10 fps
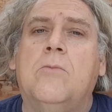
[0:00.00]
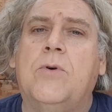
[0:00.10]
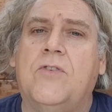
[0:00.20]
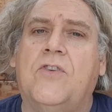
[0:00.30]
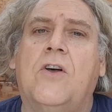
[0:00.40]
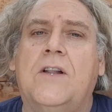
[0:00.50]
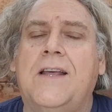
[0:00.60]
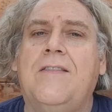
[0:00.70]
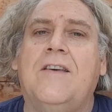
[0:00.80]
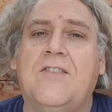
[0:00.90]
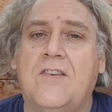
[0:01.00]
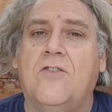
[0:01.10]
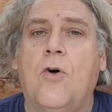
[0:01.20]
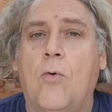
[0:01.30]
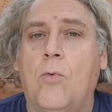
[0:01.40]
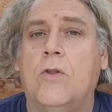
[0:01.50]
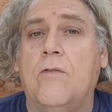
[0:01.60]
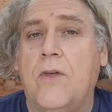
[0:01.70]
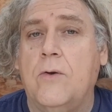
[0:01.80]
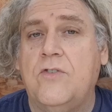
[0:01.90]
But certainly this is not one
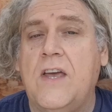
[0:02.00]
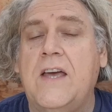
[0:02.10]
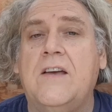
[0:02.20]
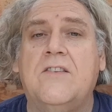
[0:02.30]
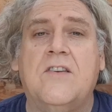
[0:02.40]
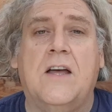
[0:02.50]
of those years.